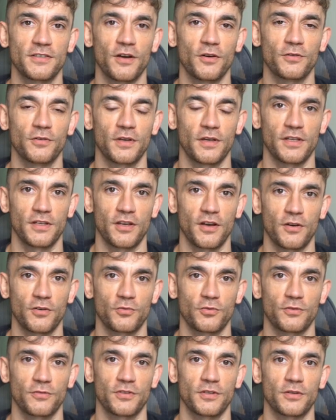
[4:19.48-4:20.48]
is so good at
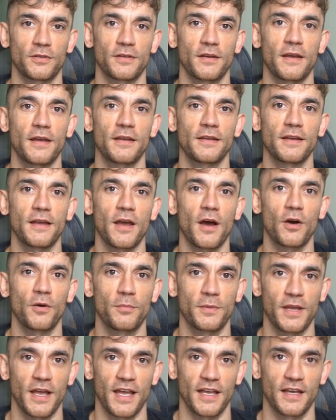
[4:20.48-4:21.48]
code review that
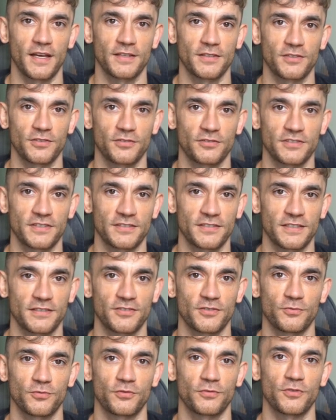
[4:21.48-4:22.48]
OpenAI uses
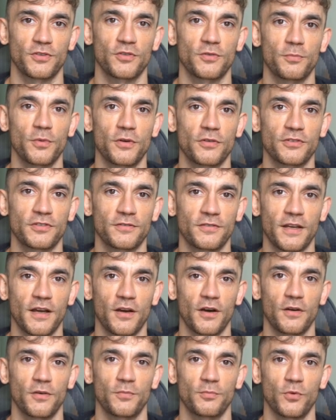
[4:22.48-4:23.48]
it to review most of
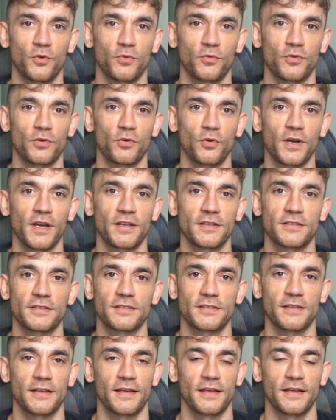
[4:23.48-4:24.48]
their own pull
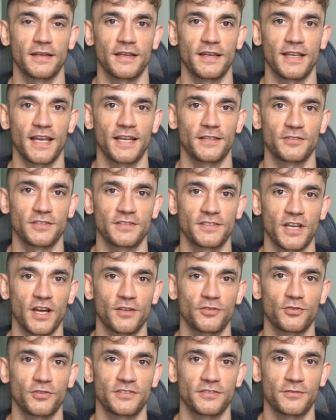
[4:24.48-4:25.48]
requests. It catches
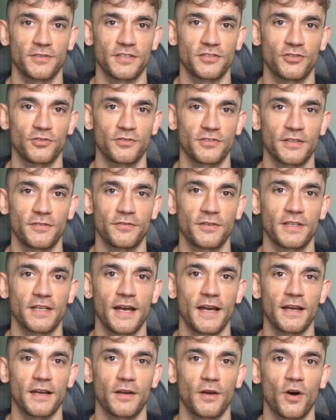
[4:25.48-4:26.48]
hundreds of issues every
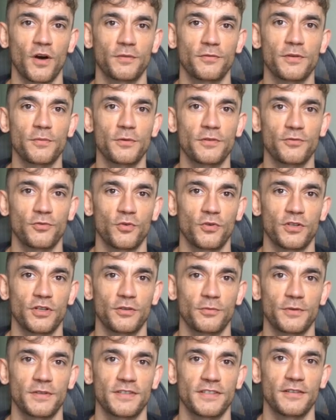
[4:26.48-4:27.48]
day, often before
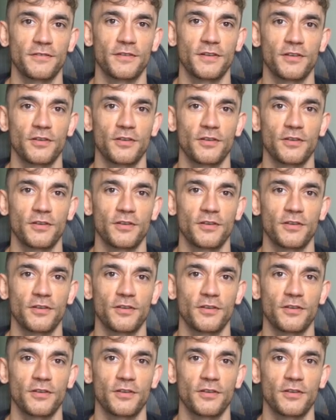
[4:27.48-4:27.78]
humans